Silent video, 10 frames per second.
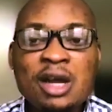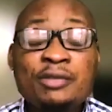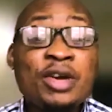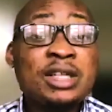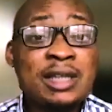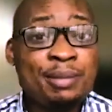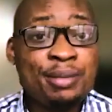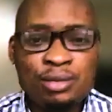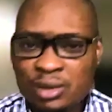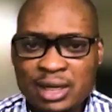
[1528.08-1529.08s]
for
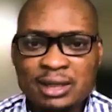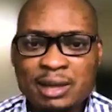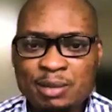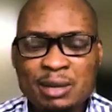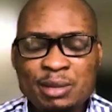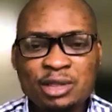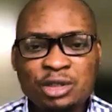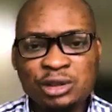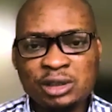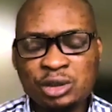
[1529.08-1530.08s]
example, let me
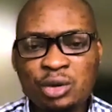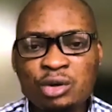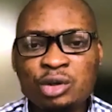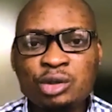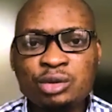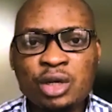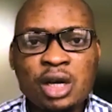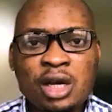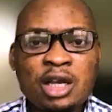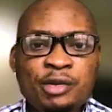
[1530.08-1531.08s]
use this to conclude.
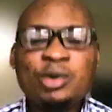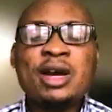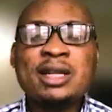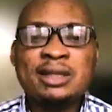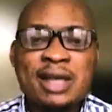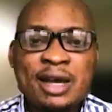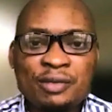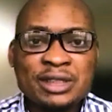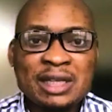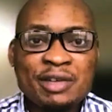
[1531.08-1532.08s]
If you look at the kind of
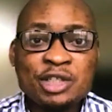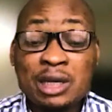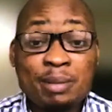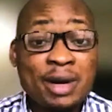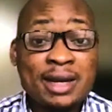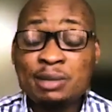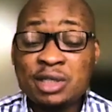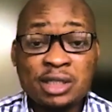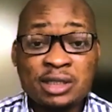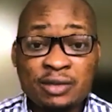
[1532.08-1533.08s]
intervention that Paradigm
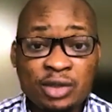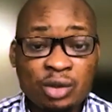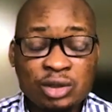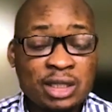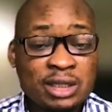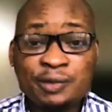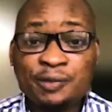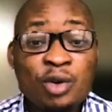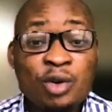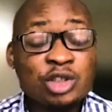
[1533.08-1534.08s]
Initiative does, it's
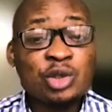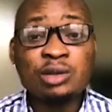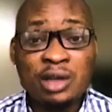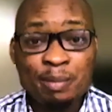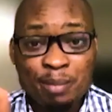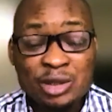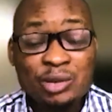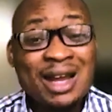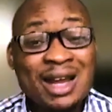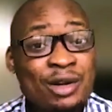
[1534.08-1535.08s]
focused on a
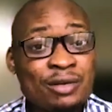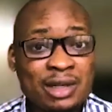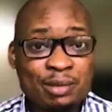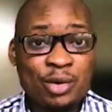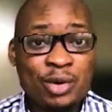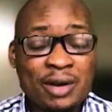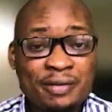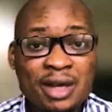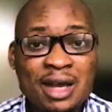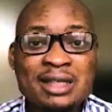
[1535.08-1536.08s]
particular kind of
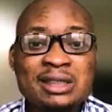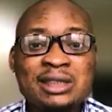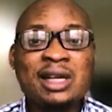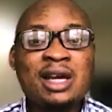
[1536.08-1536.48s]
demography, and it is